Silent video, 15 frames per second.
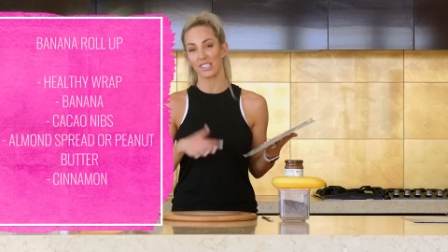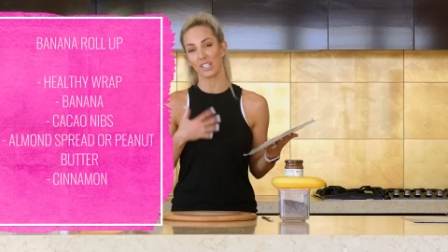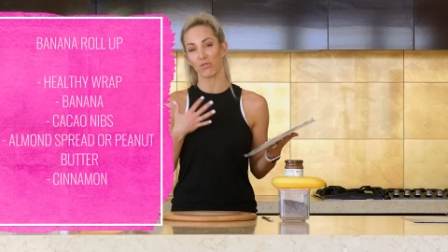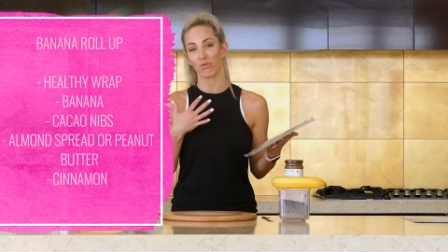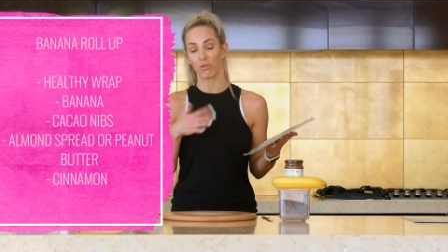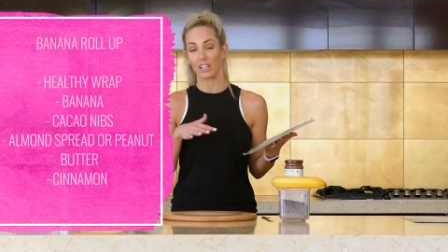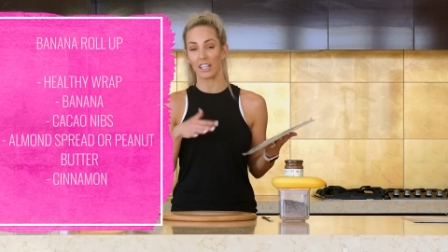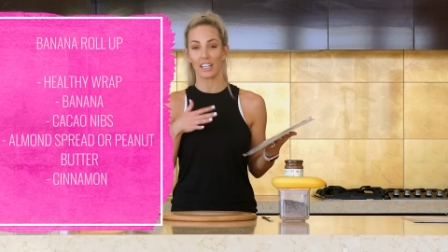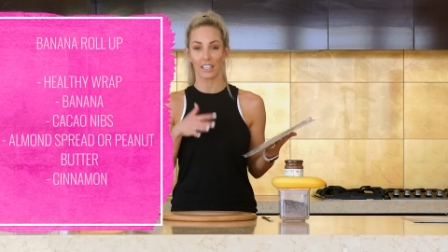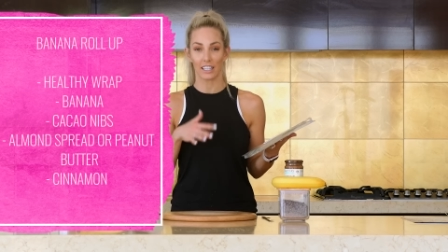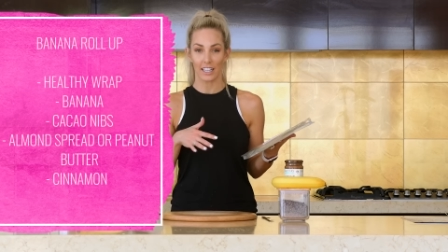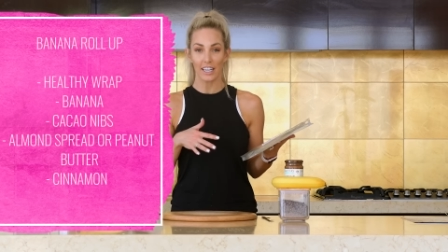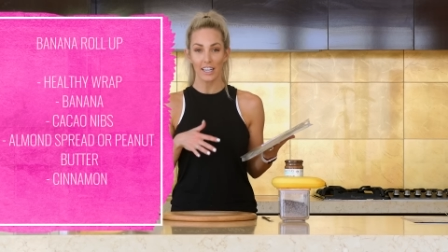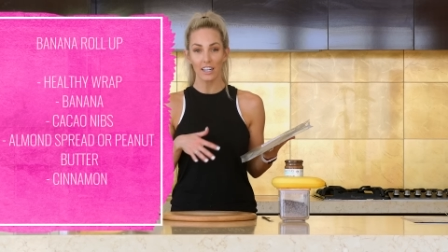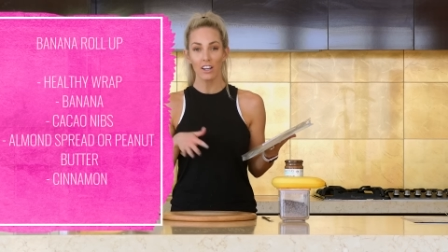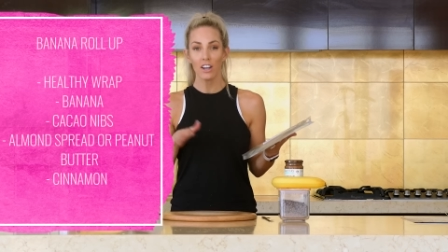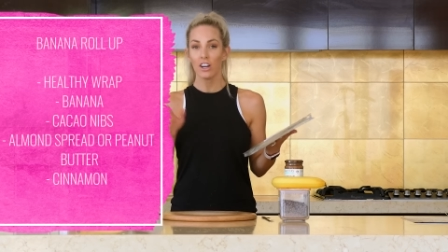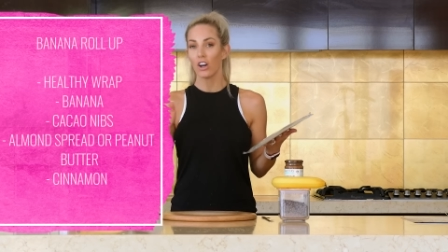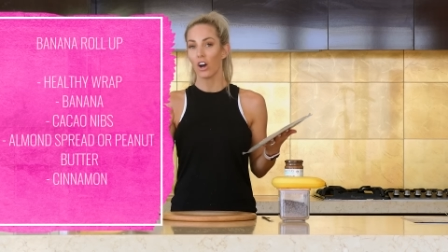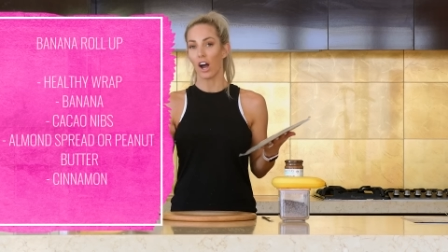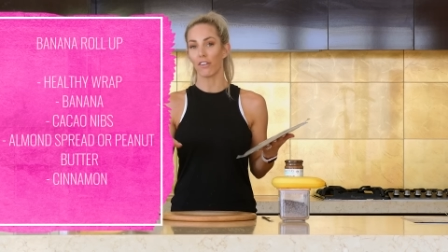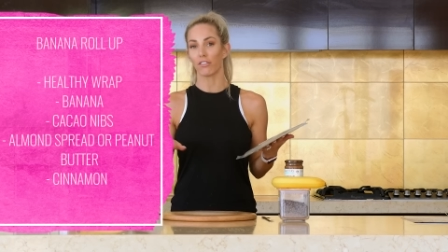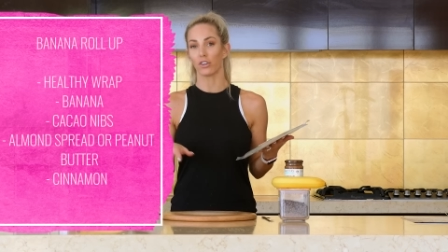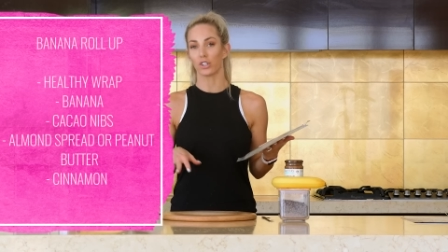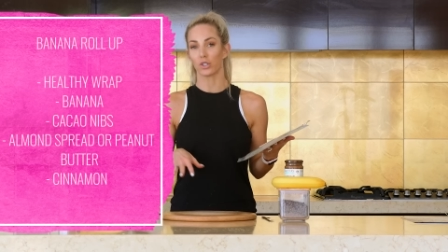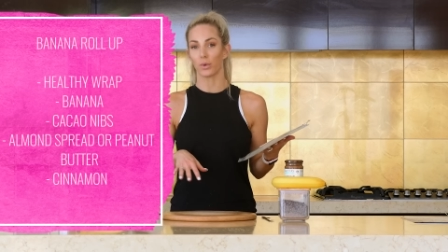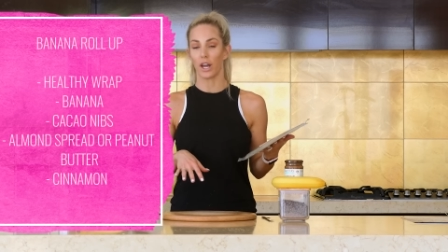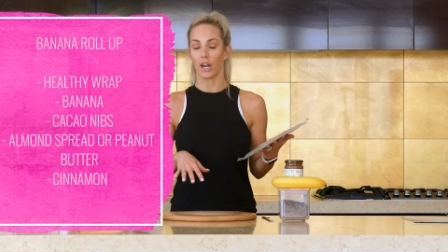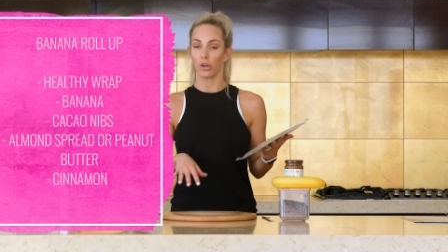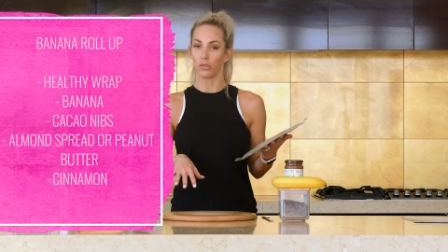that are really clean. I've gone
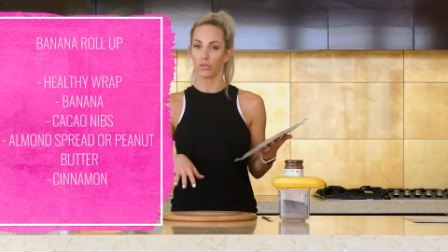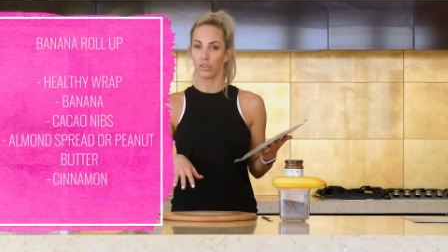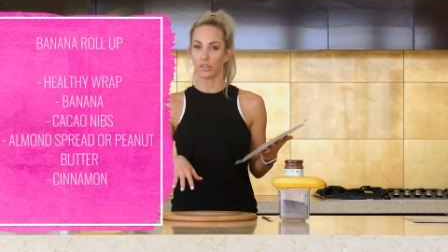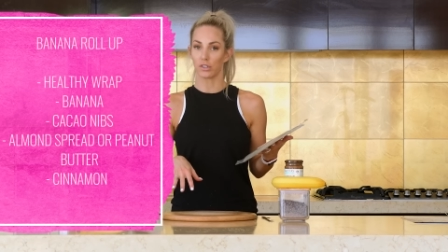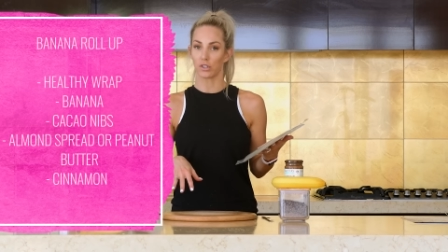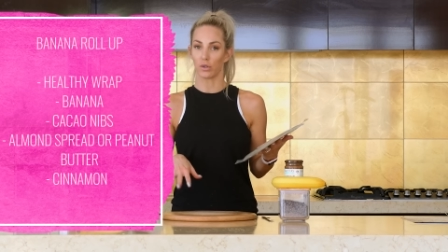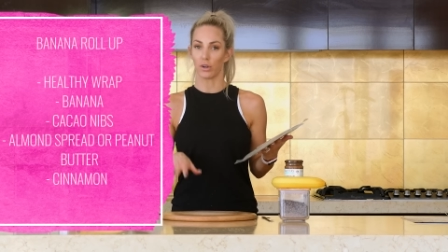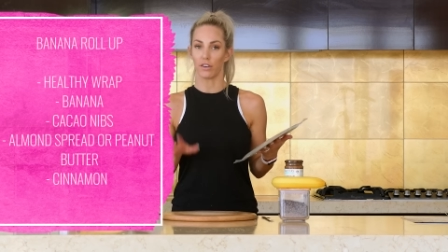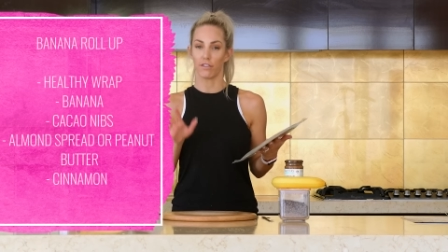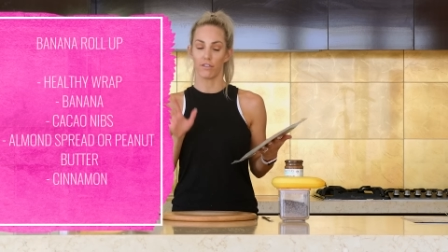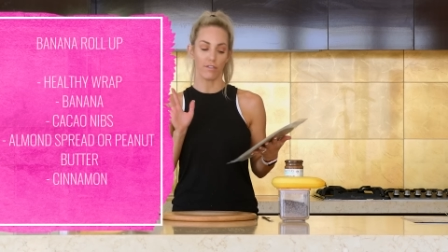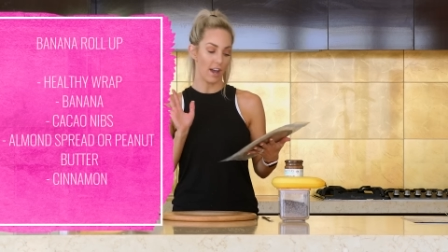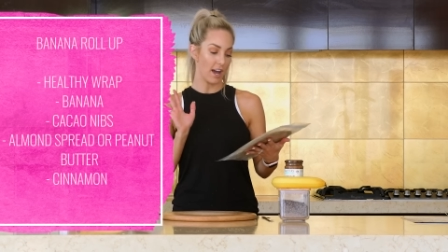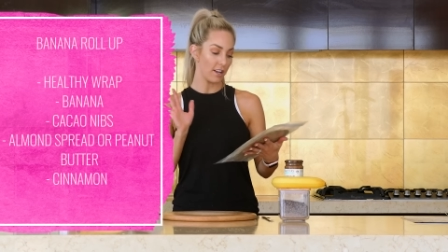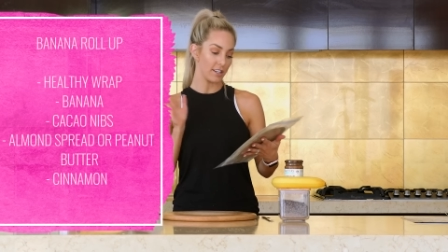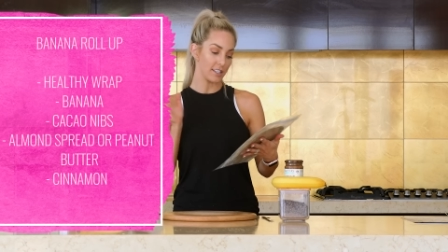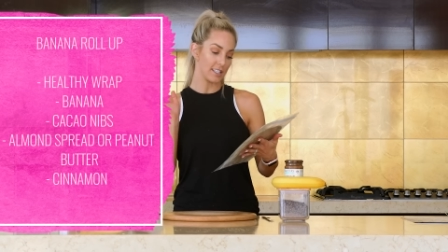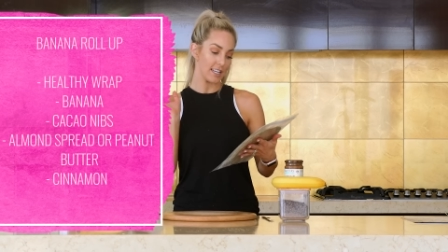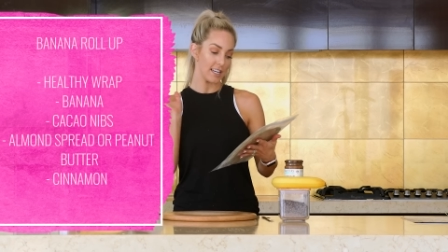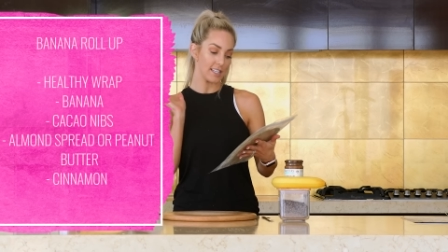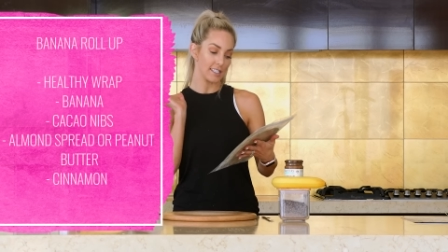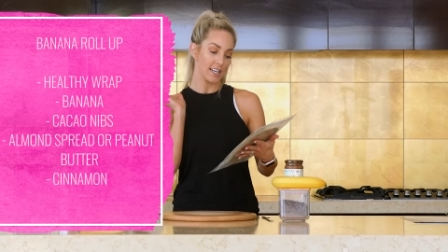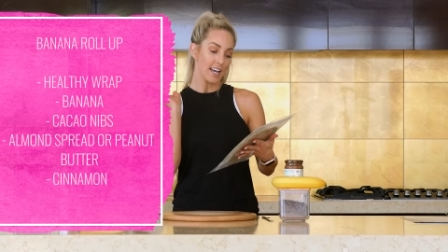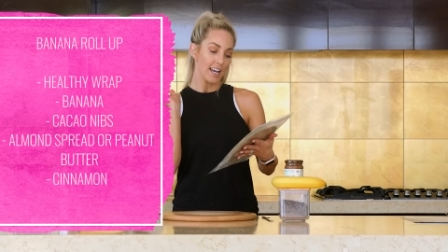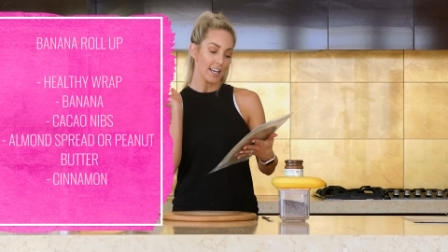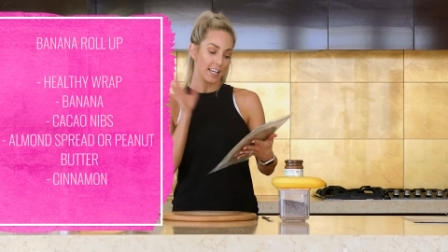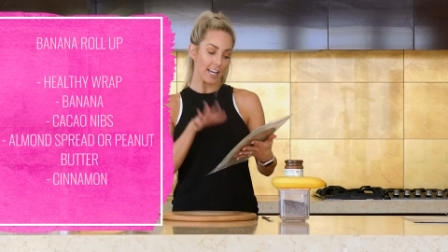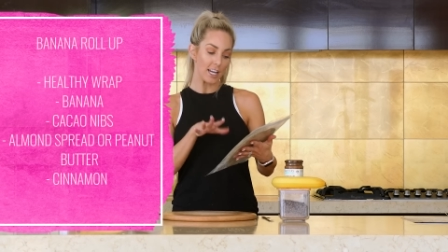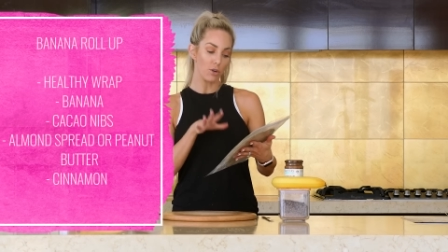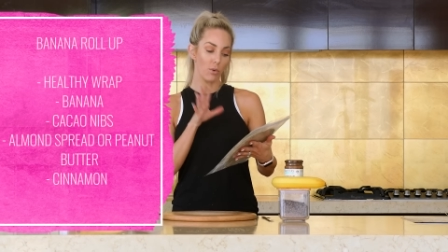to a health food store and found these
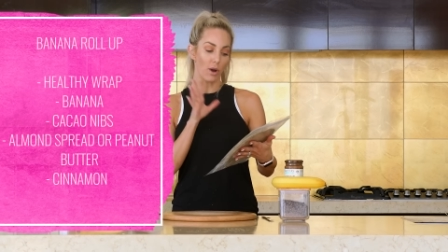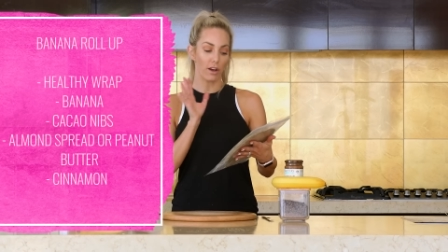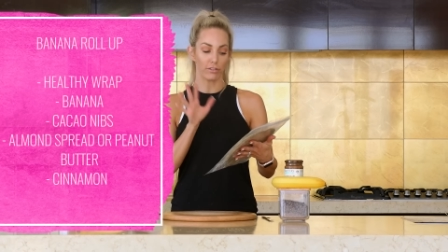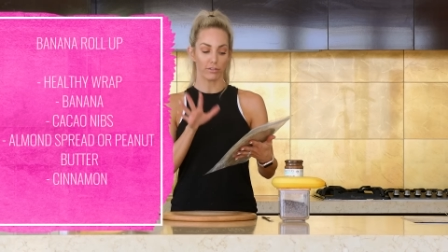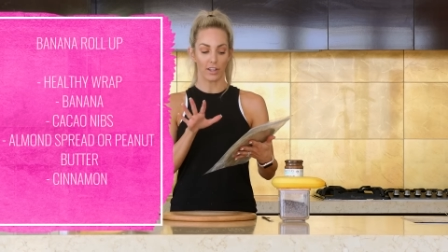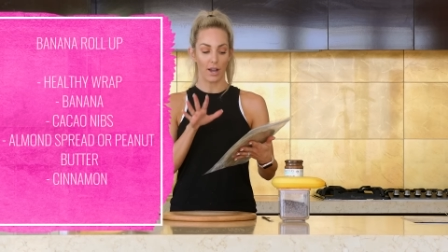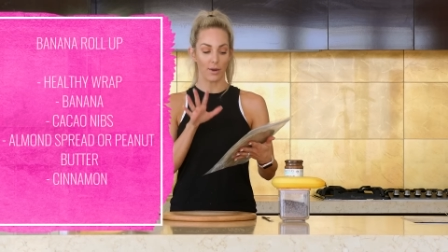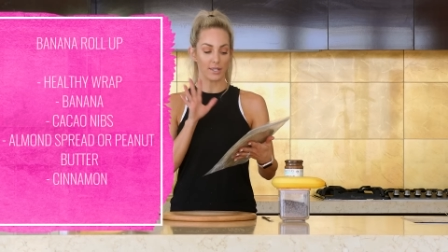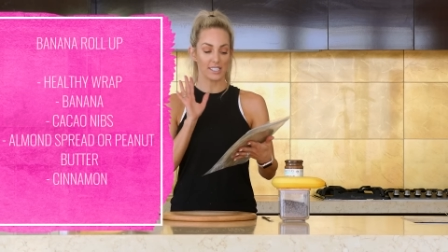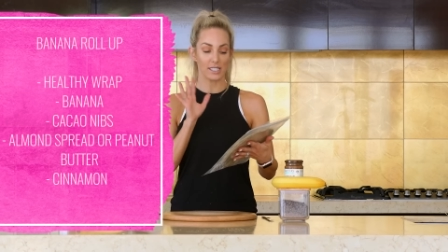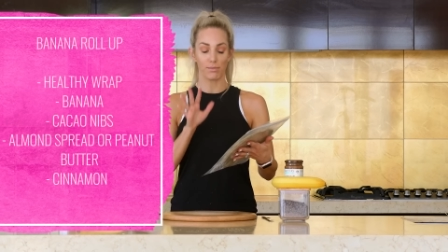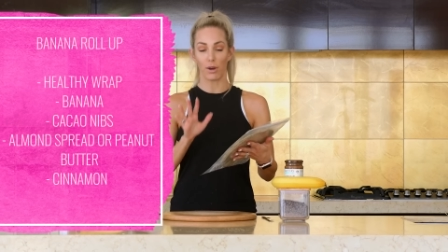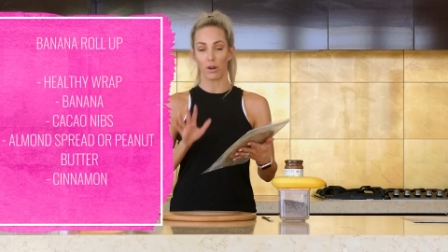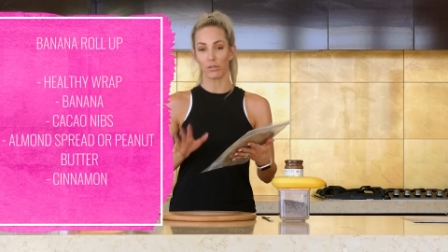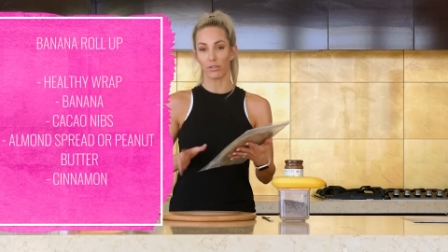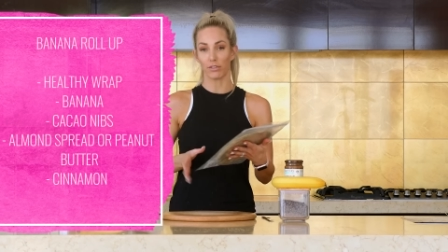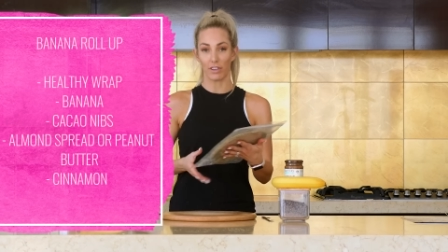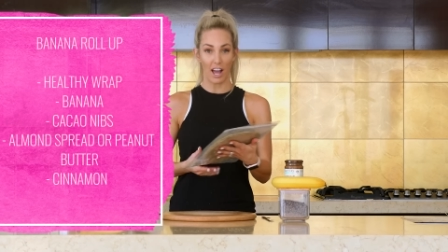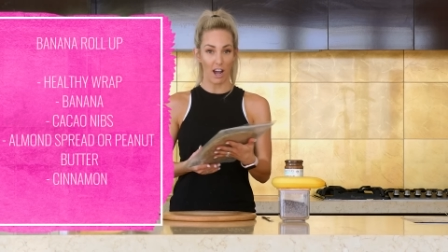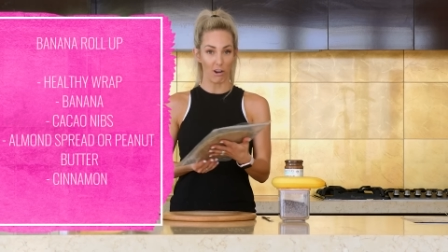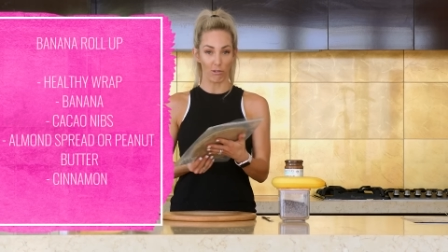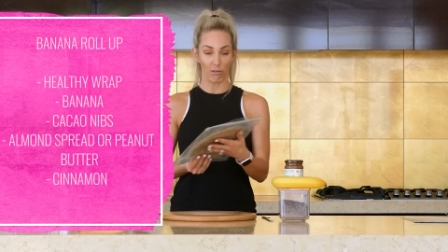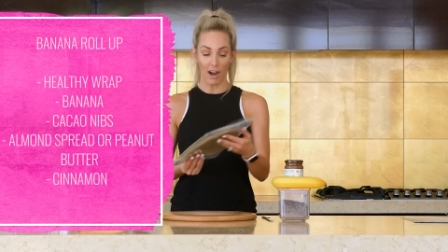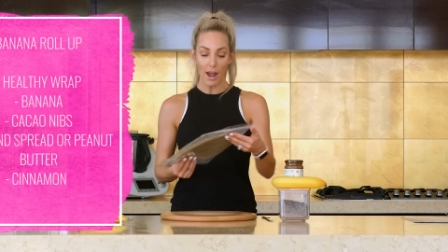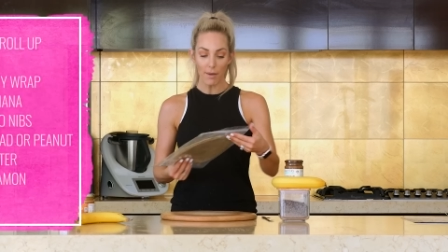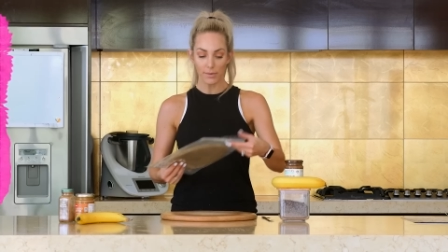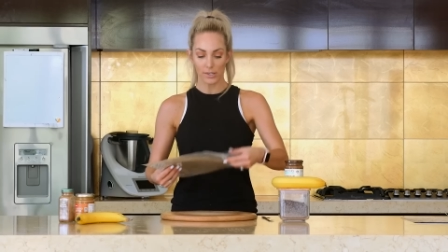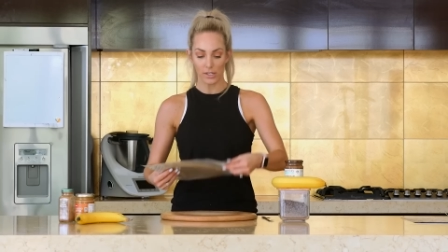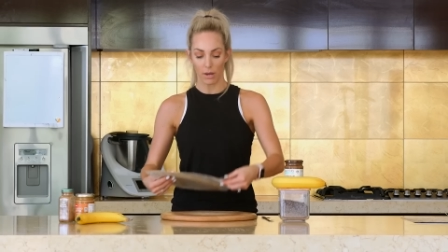quinoa flour spelt flour wraps.